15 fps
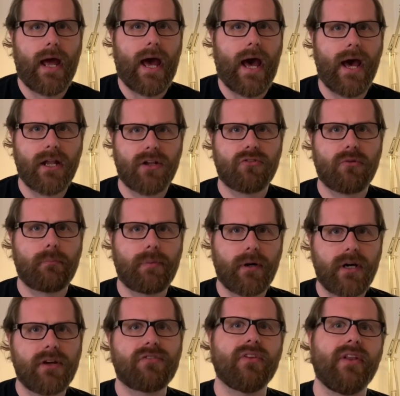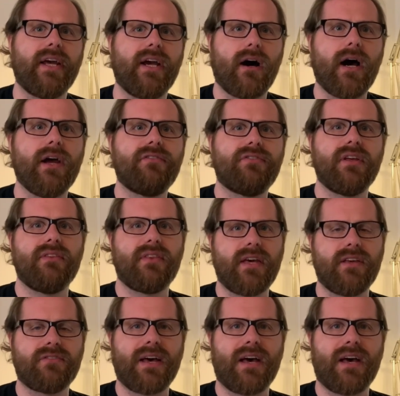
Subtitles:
And personally, I see this